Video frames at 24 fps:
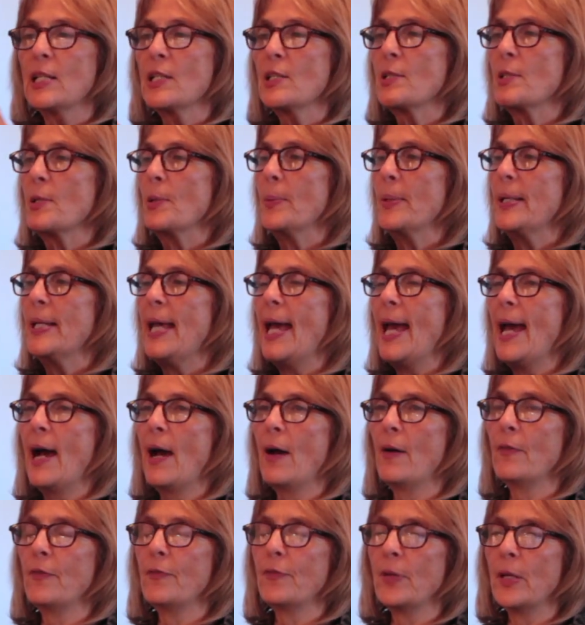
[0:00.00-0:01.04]
So we
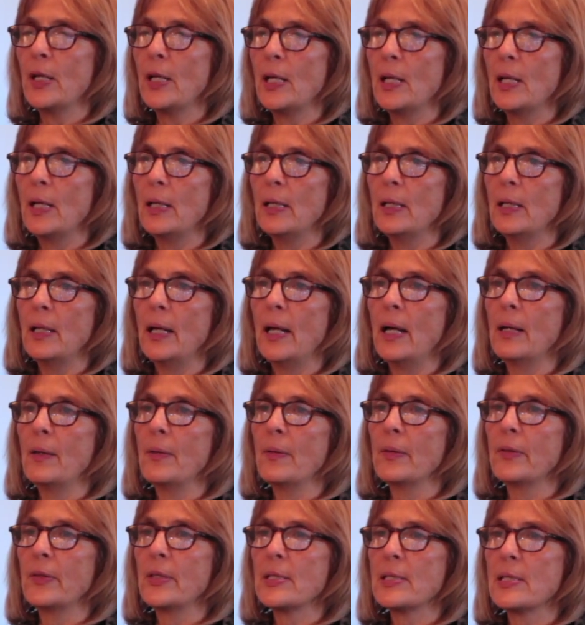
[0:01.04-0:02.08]
have,
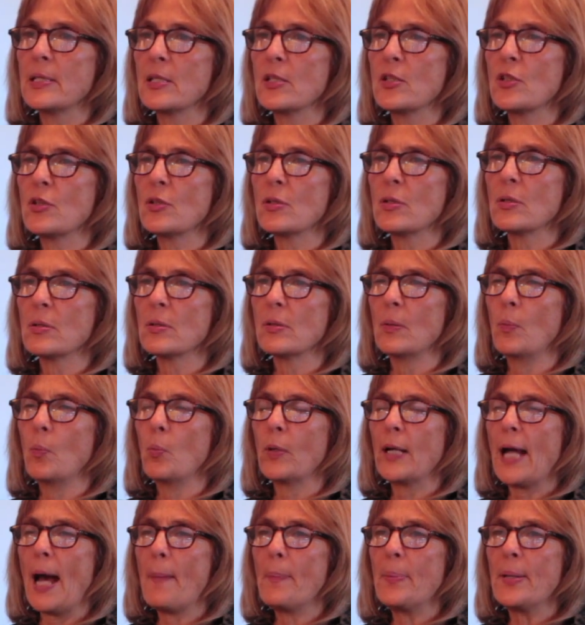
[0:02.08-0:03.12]
this is a
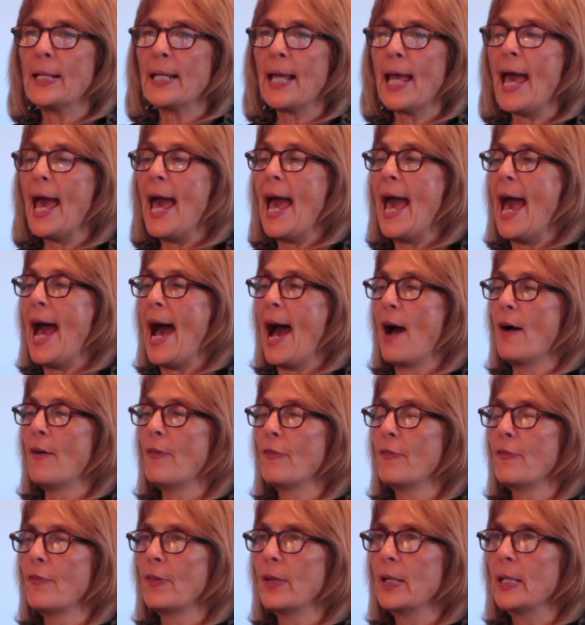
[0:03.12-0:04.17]
cup and a
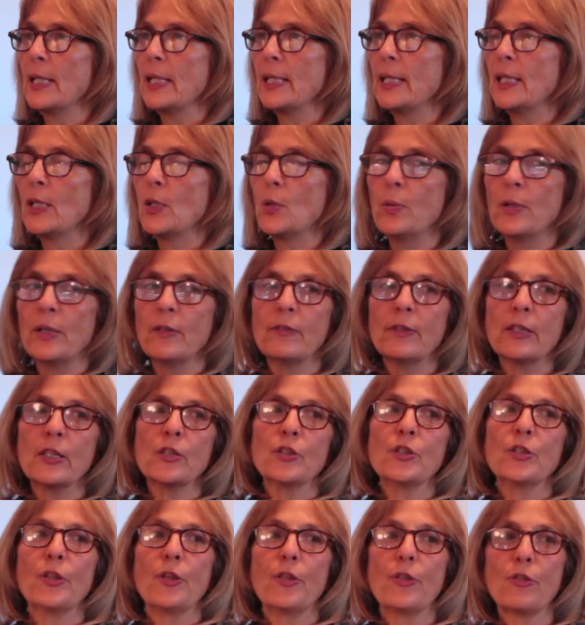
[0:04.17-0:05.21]
half,
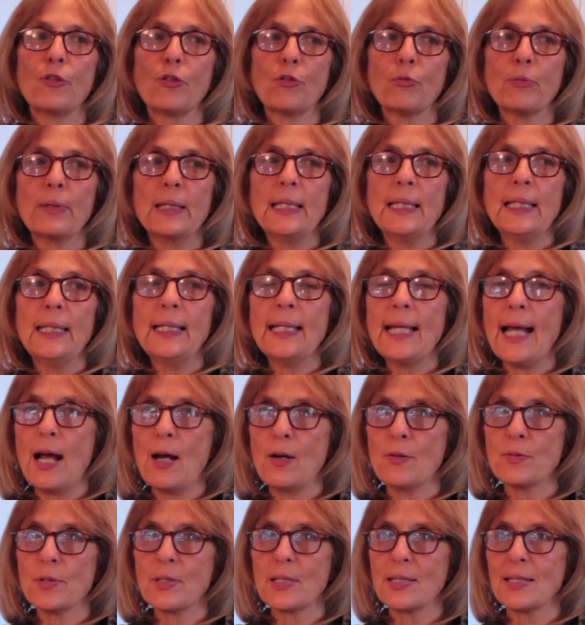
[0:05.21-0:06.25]
equivalent to 3
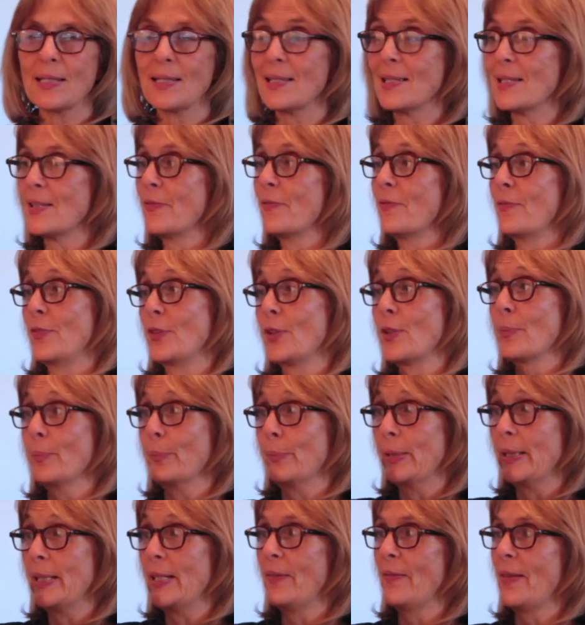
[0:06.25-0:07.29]
ounces, if you can
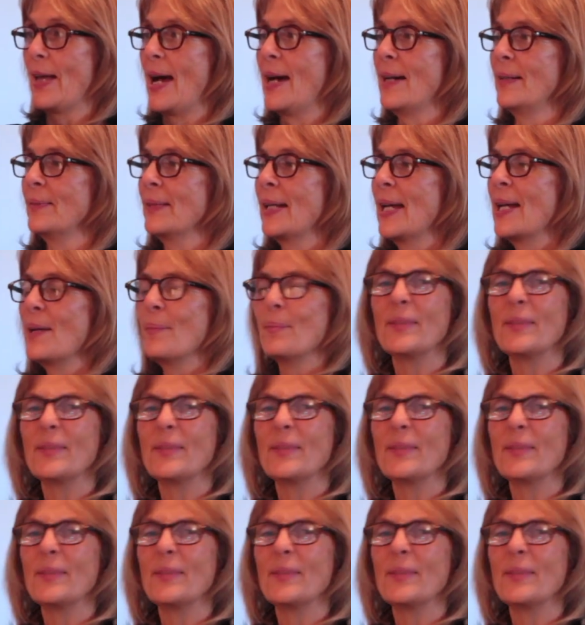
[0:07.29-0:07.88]
believe that.